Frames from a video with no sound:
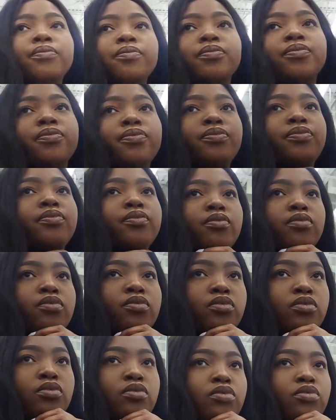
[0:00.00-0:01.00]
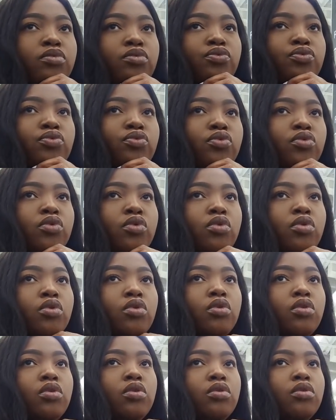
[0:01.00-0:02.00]

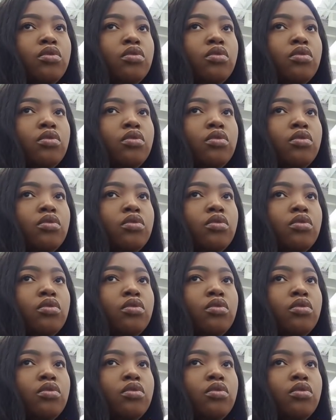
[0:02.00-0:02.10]
(no one is talking)